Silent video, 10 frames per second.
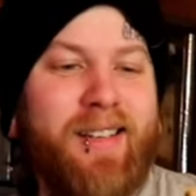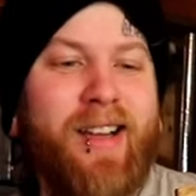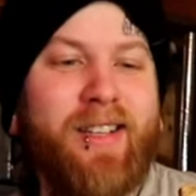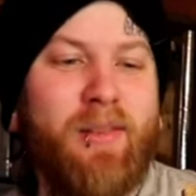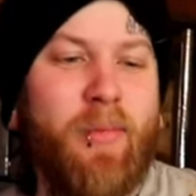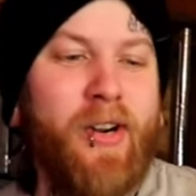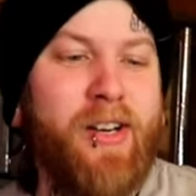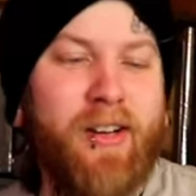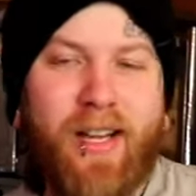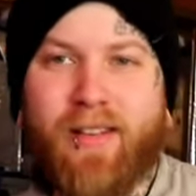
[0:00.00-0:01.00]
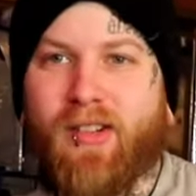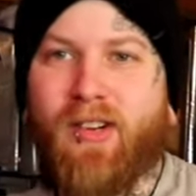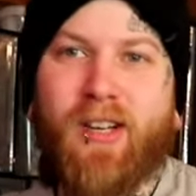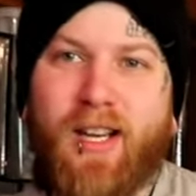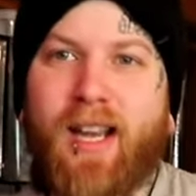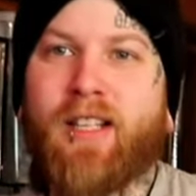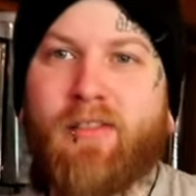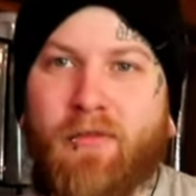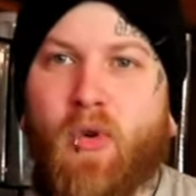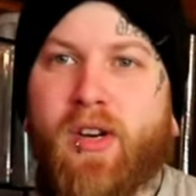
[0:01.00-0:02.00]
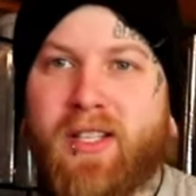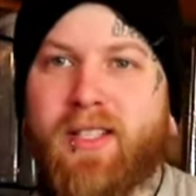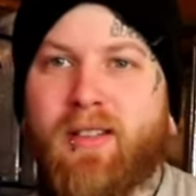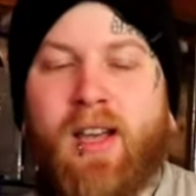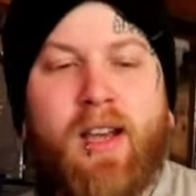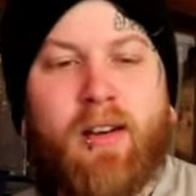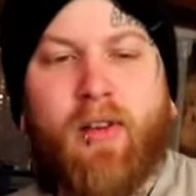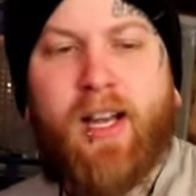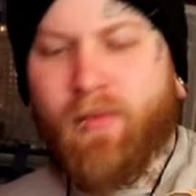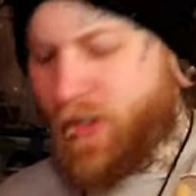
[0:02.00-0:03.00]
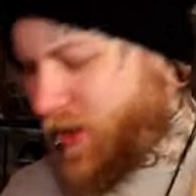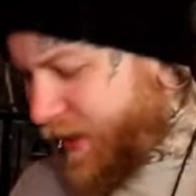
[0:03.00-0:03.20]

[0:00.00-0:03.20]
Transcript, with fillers: I'd like to breed her, that 38 to 40 grams.